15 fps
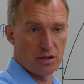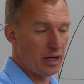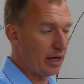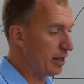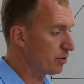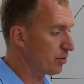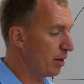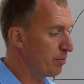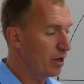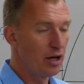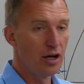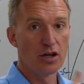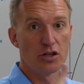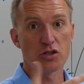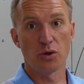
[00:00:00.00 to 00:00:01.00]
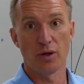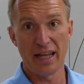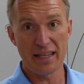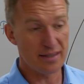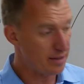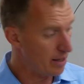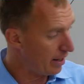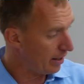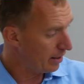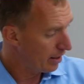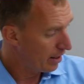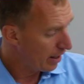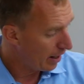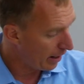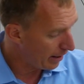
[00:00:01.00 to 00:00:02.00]
a diagram. So let's say
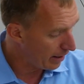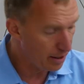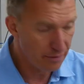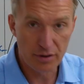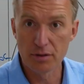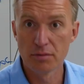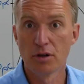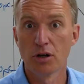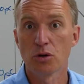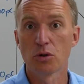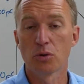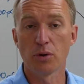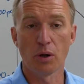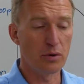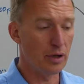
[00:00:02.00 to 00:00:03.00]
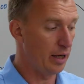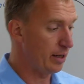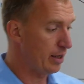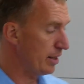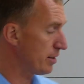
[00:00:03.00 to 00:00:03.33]
I have a corona, and